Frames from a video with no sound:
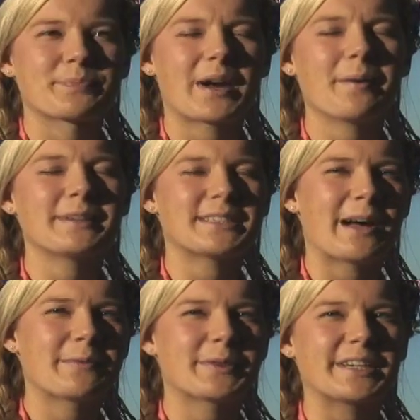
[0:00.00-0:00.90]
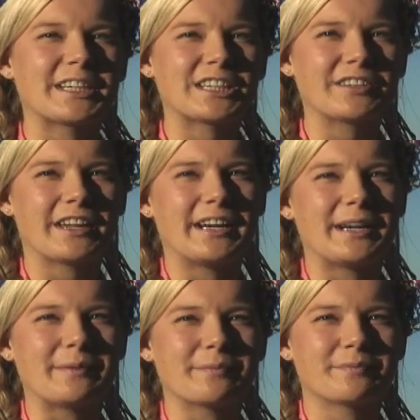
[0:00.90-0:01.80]
Probably sophomore year,
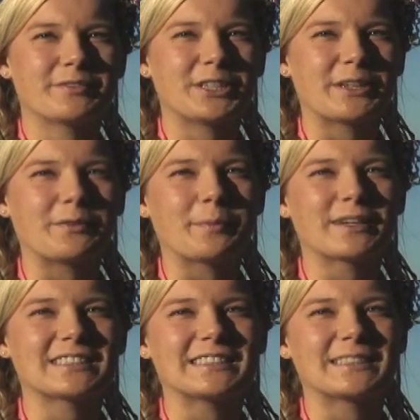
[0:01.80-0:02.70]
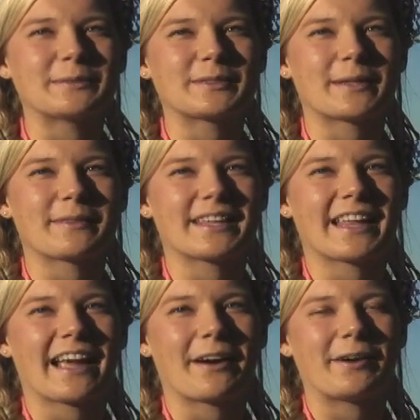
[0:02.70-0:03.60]
um, cheering football season was something
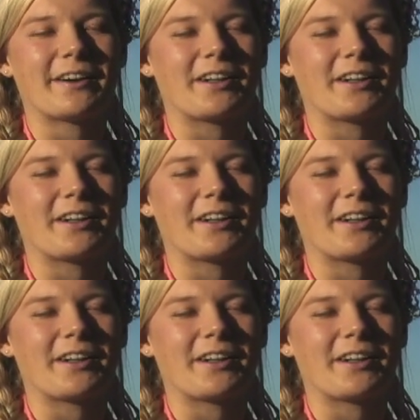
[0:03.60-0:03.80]
that I